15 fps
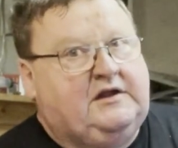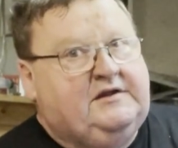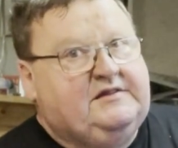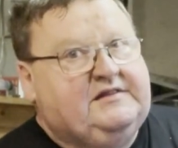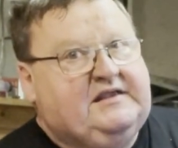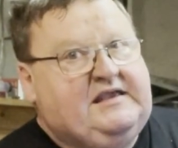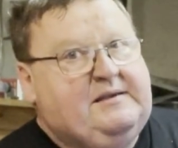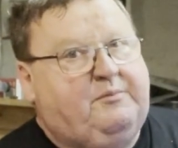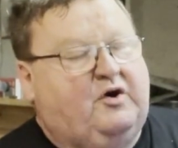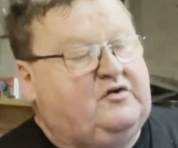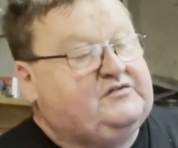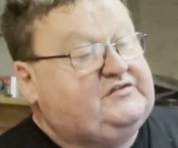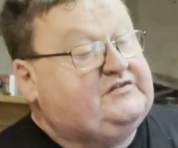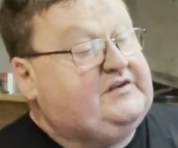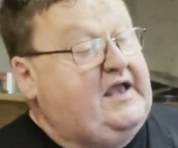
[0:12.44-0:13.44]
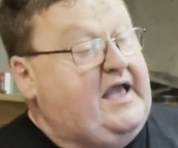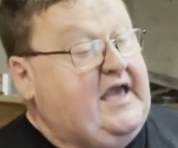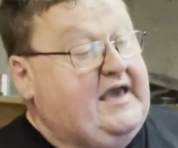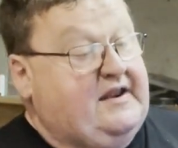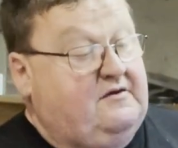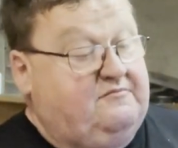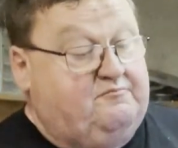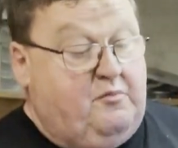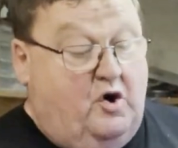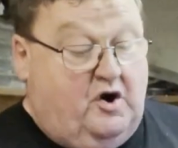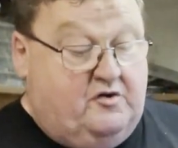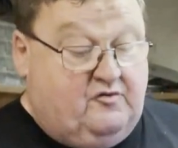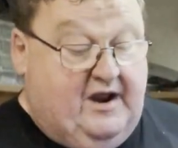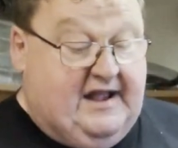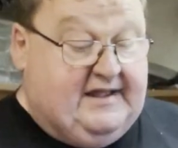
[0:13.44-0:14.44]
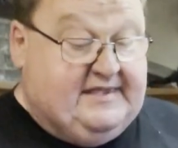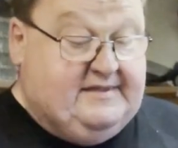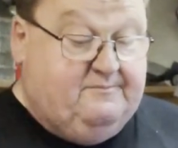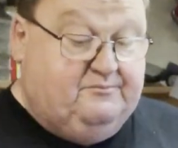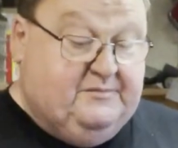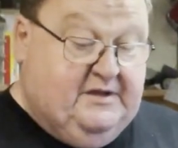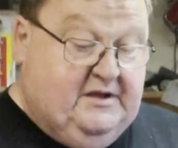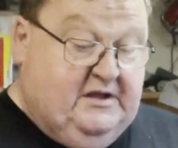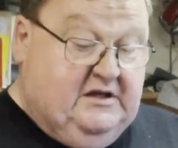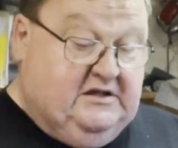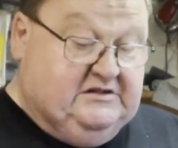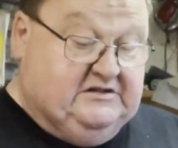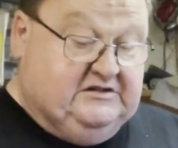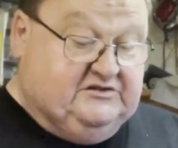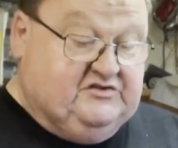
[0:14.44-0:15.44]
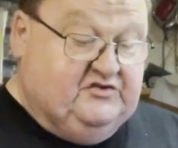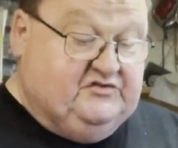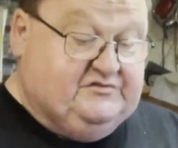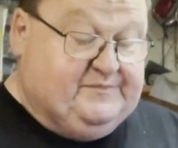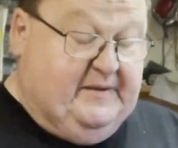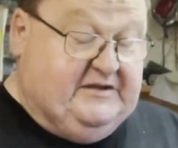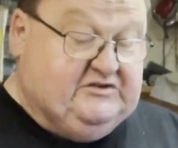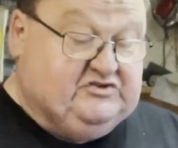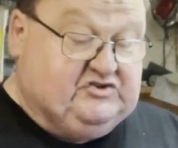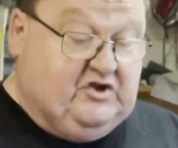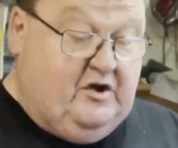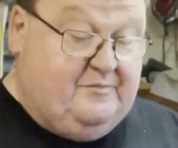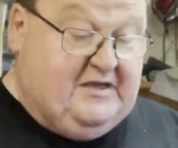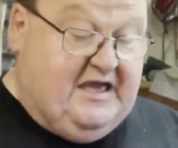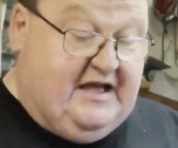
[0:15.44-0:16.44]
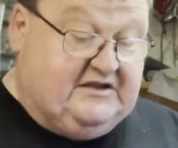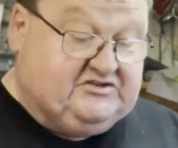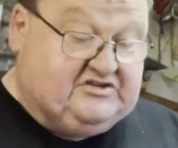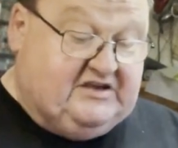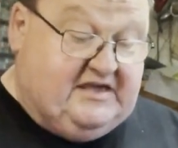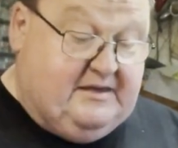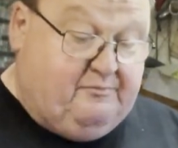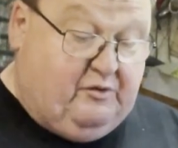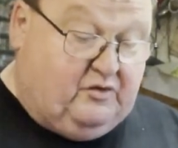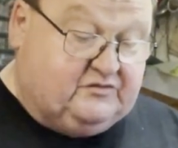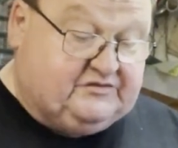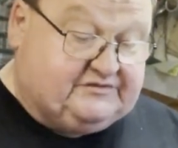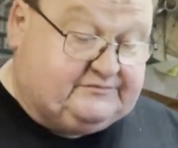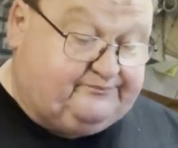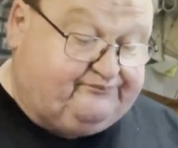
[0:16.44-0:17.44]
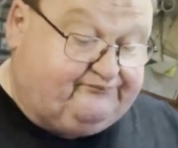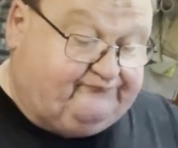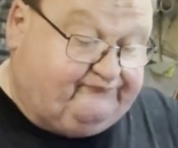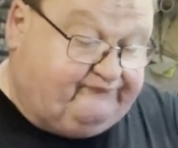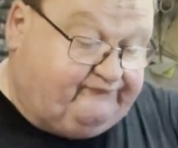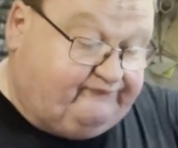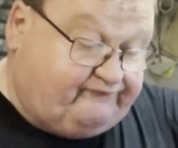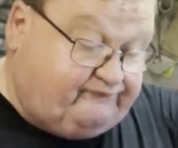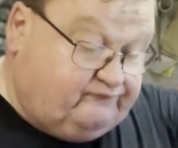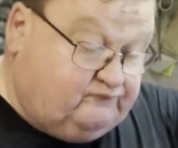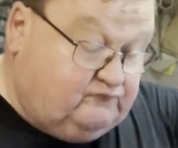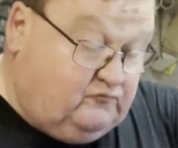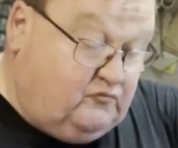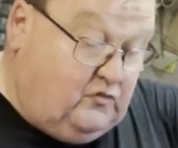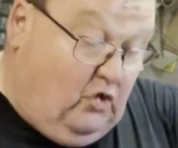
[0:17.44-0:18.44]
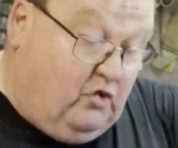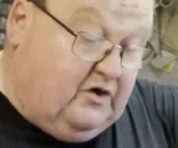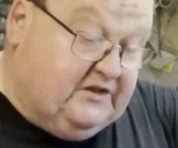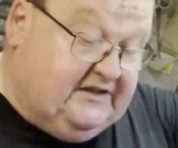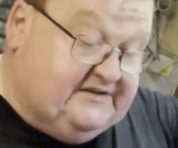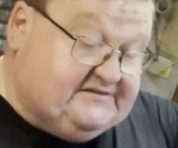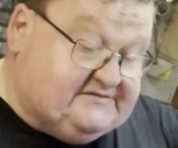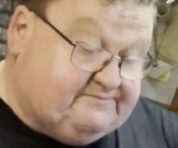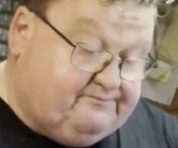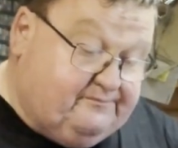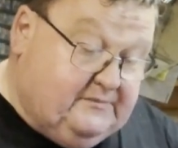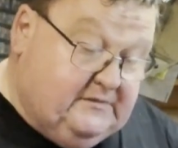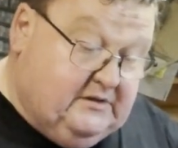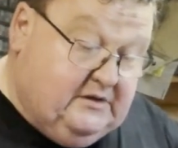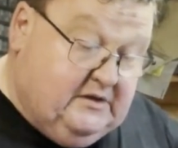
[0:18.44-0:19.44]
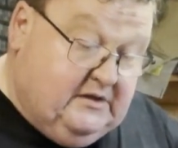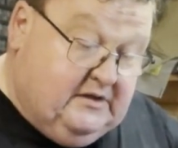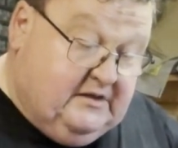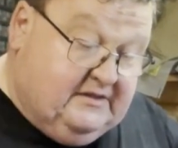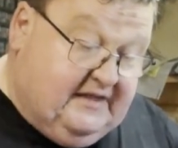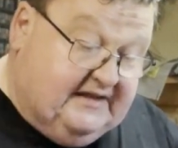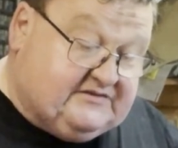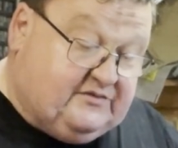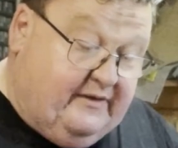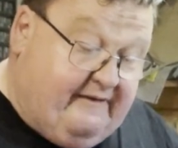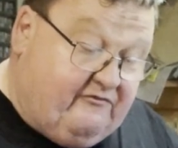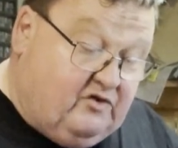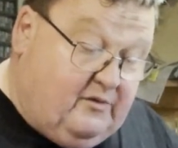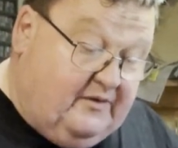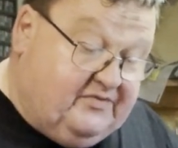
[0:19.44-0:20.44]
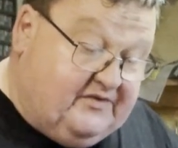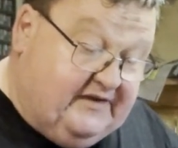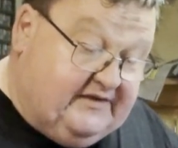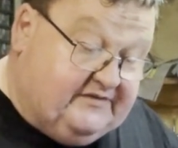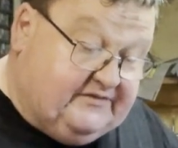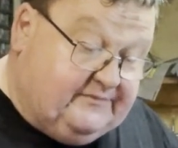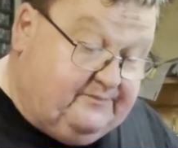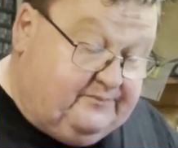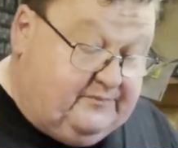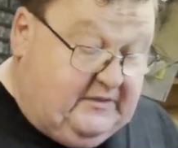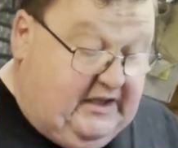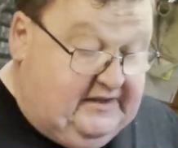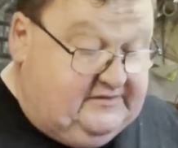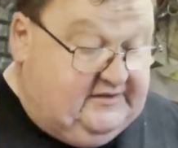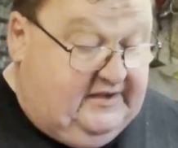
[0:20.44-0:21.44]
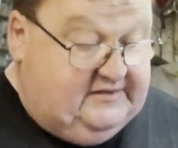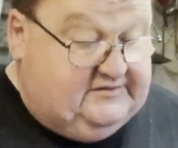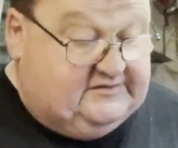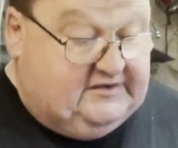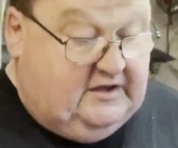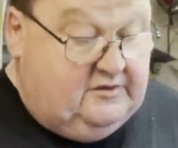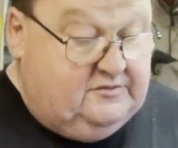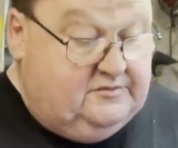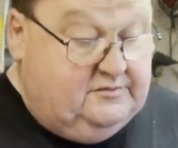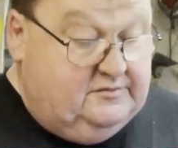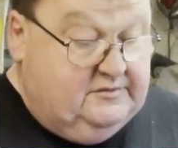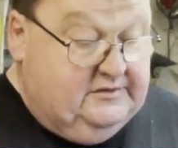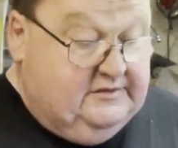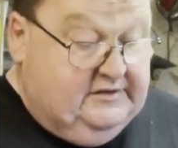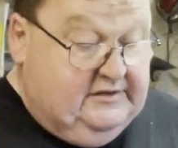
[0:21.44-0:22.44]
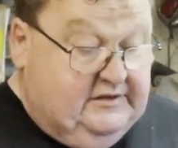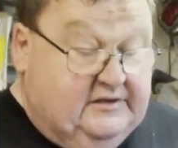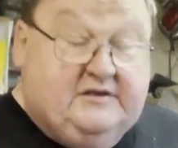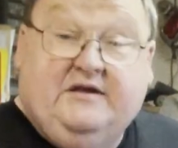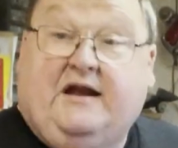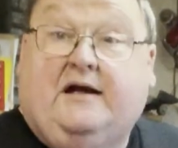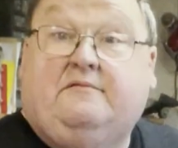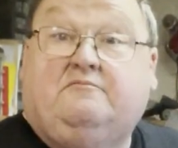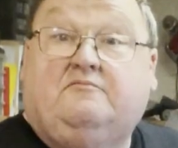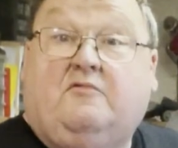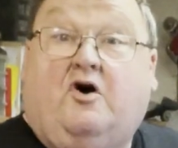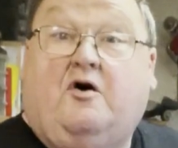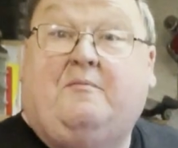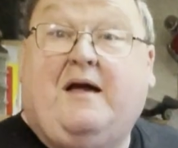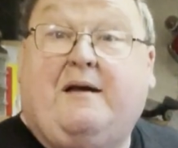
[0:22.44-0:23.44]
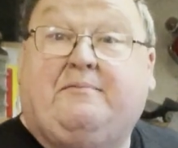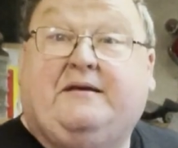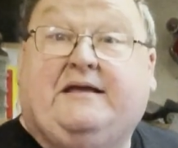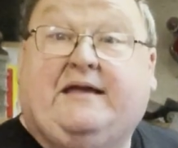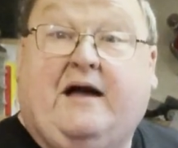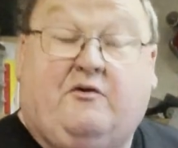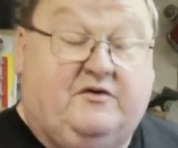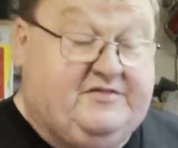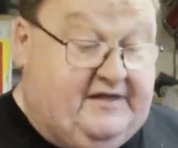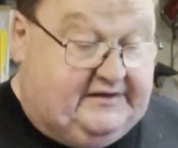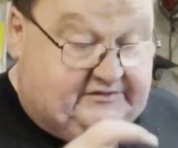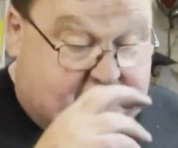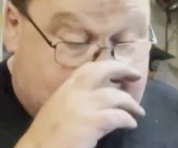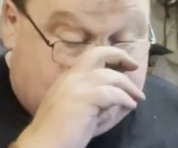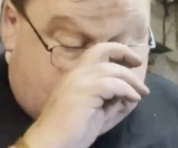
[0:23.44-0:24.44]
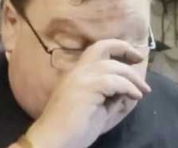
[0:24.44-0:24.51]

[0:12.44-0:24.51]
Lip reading: the gearbox out of my Raleigh. A little 2-speed Sturmey Archer gearbox. Or at least that's what everyone thinks. And so, you know, I'm happy to go with that too.